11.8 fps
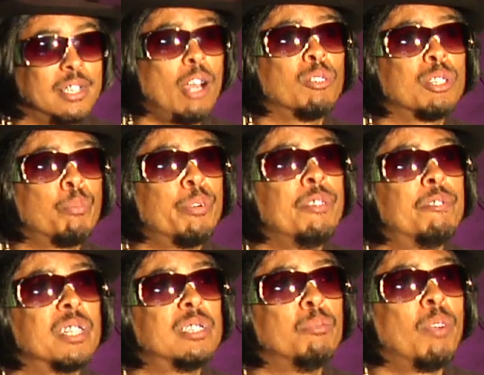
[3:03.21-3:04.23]
That was a
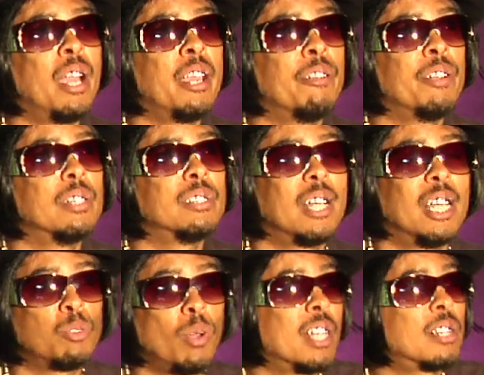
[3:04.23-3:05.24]
prefix in my area. So
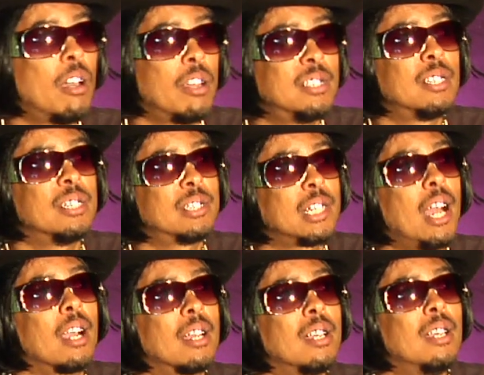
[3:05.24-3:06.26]
that's why I thought he said
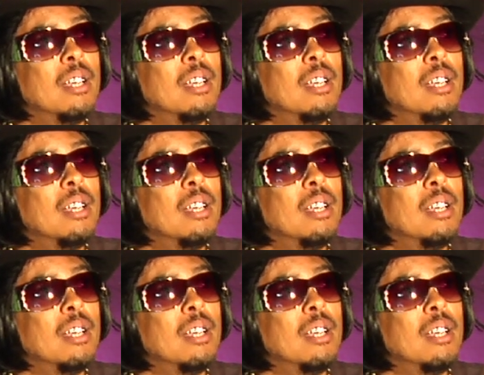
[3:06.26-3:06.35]
Shock.